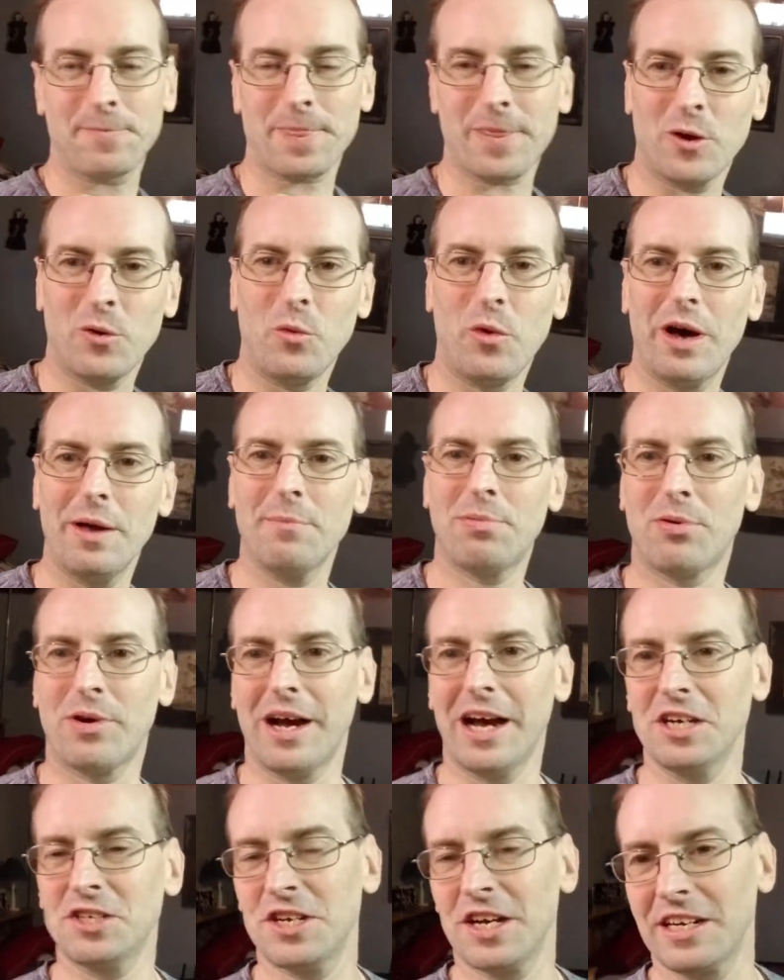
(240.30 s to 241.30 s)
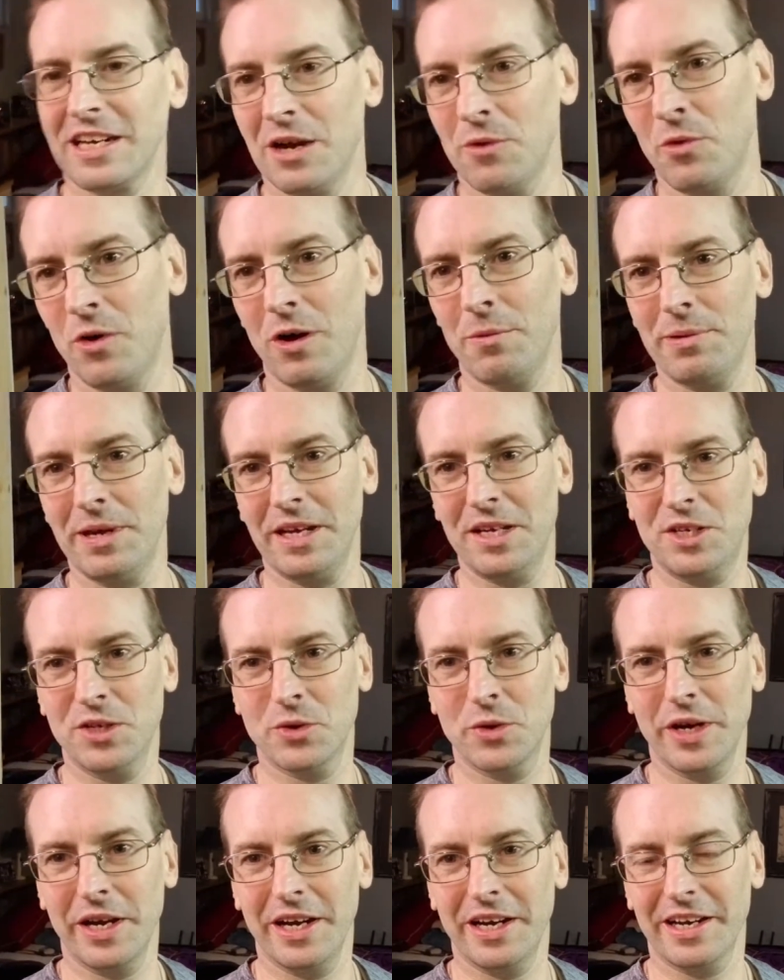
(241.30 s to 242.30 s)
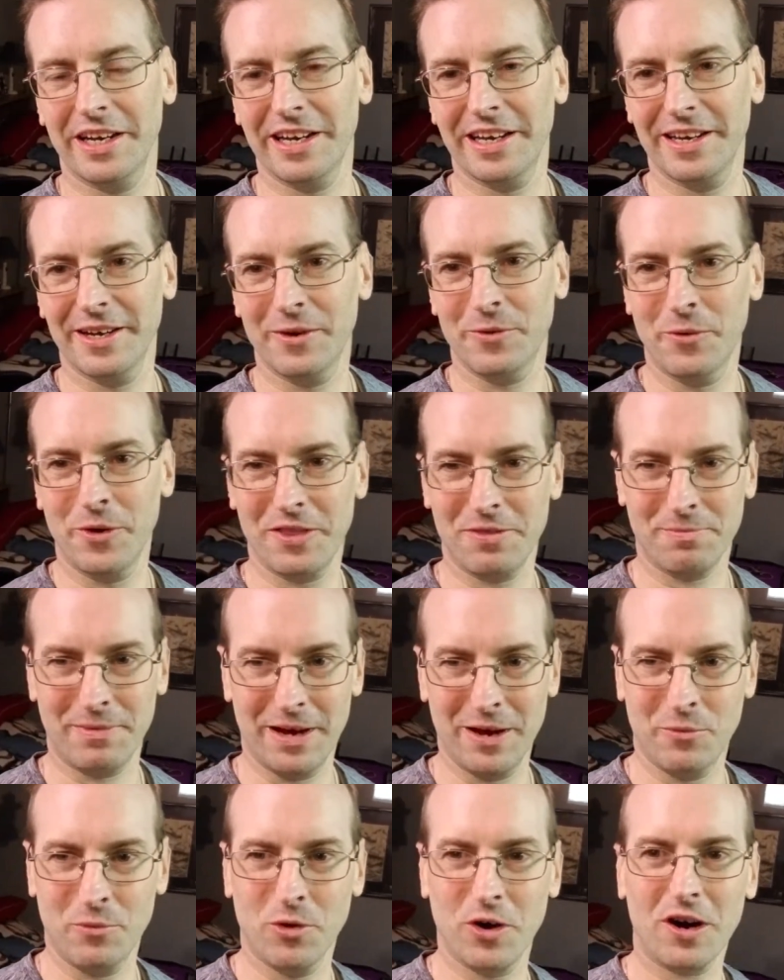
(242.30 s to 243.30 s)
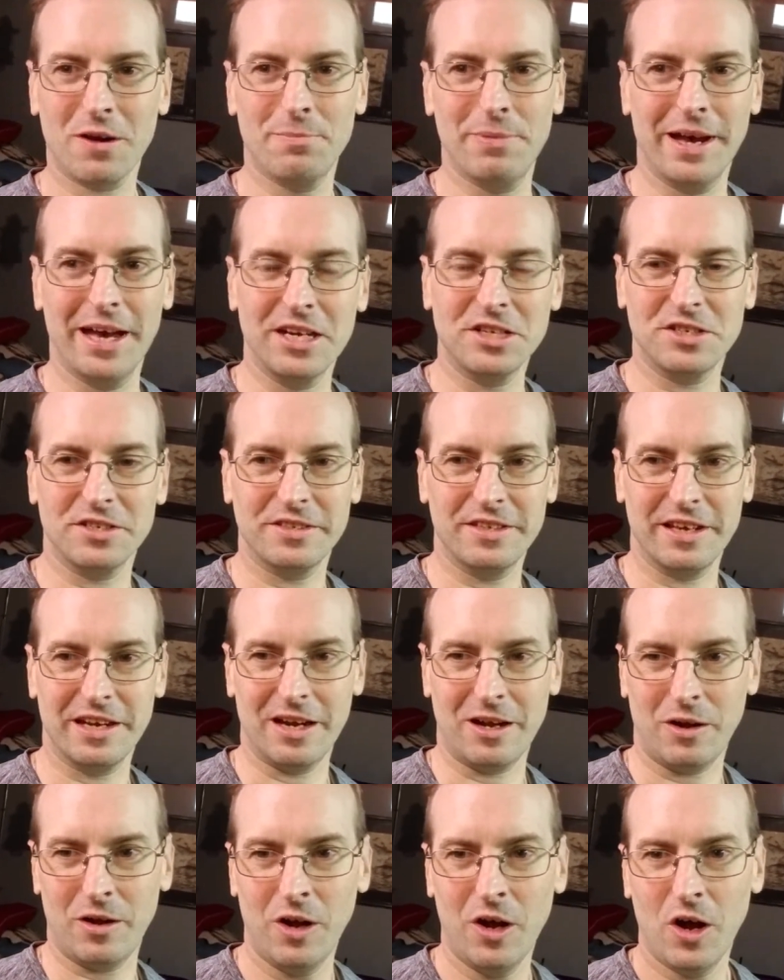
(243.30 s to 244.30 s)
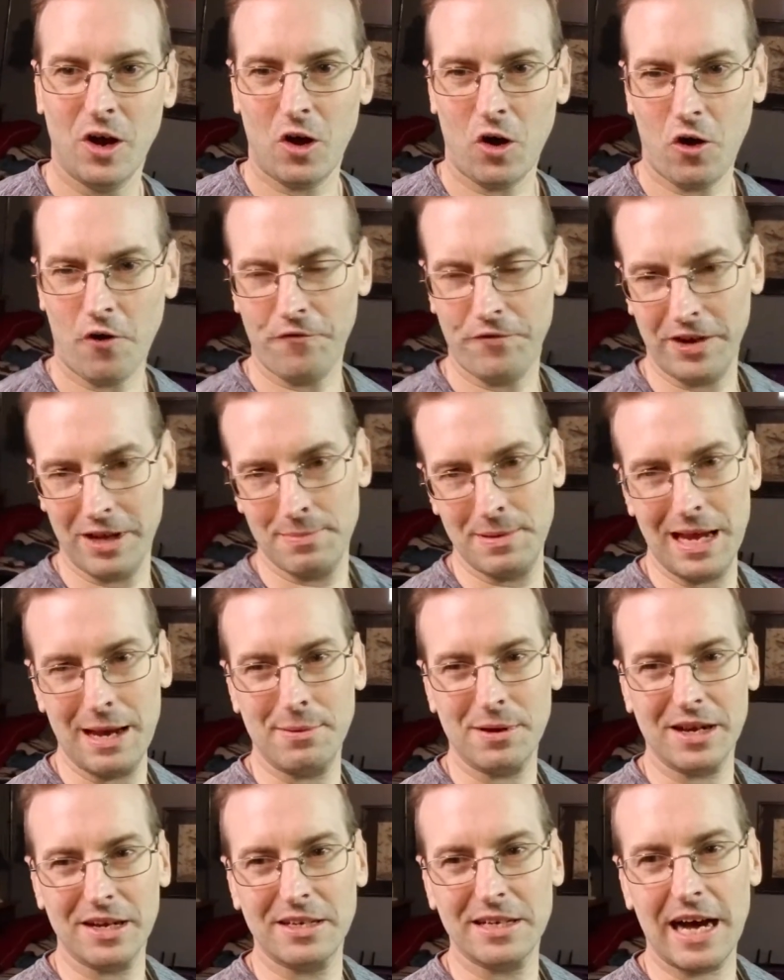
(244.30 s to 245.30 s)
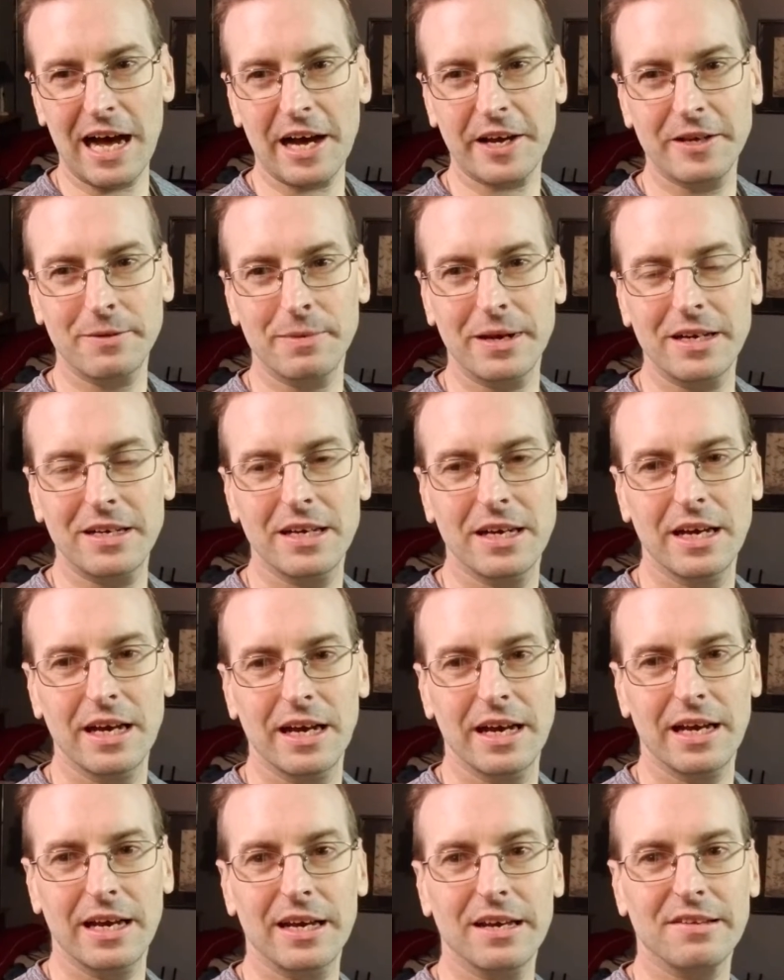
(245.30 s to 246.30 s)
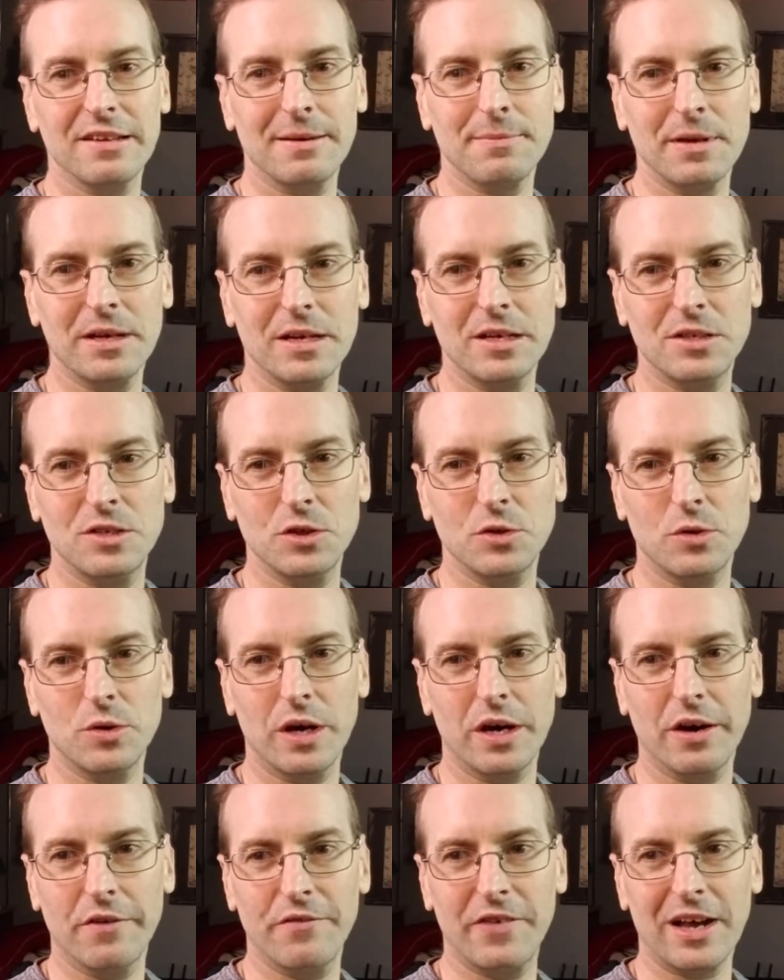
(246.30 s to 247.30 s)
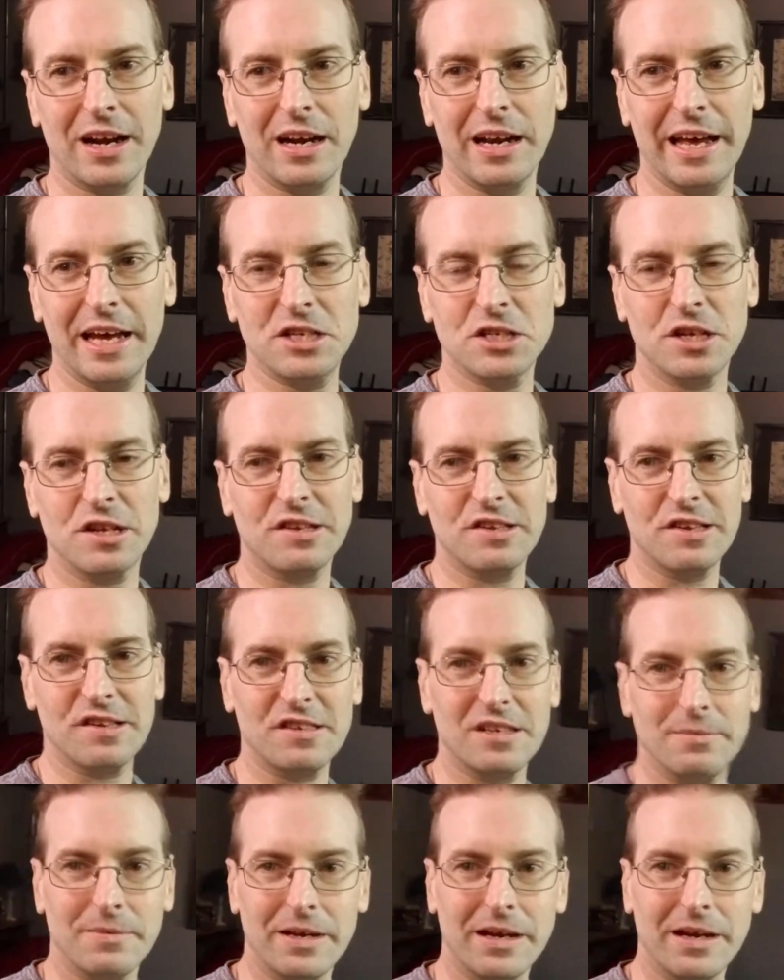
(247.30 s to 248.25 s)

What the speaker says: one project I will be doing with my workbench that I'll hopefully be able to document is I'm going to do a ventilation system.